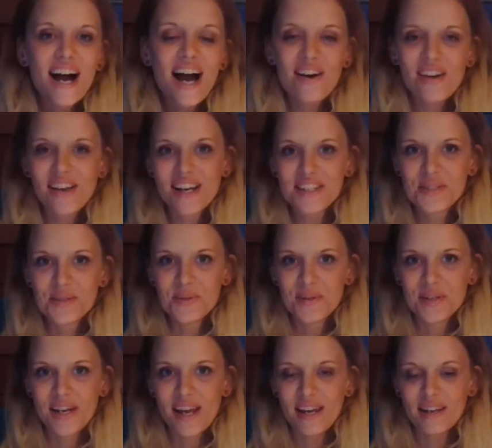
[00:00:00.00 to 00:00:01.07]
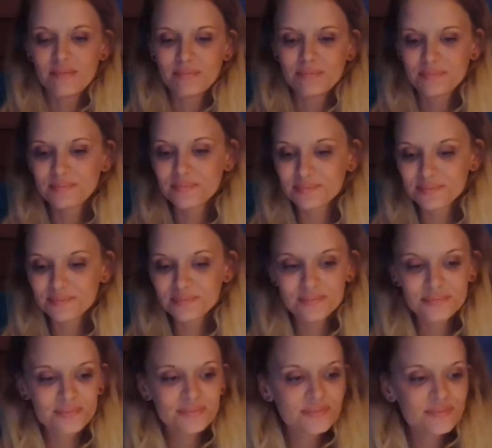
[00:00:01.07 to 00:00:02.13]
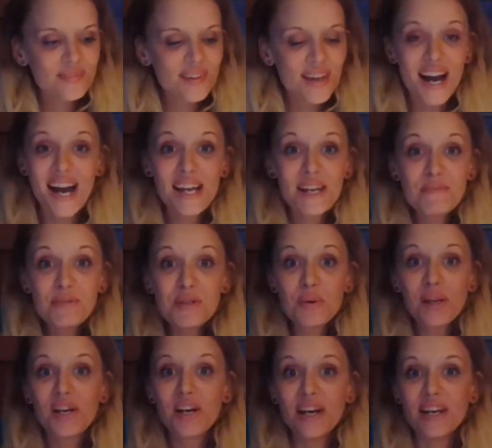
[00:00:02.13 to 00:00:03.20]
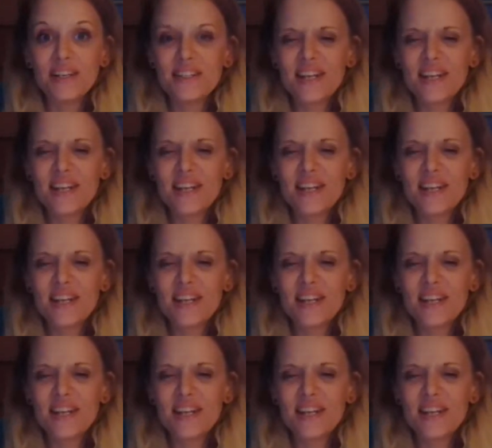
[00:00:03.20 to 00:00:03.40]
How are you guys doing today? I am doing good.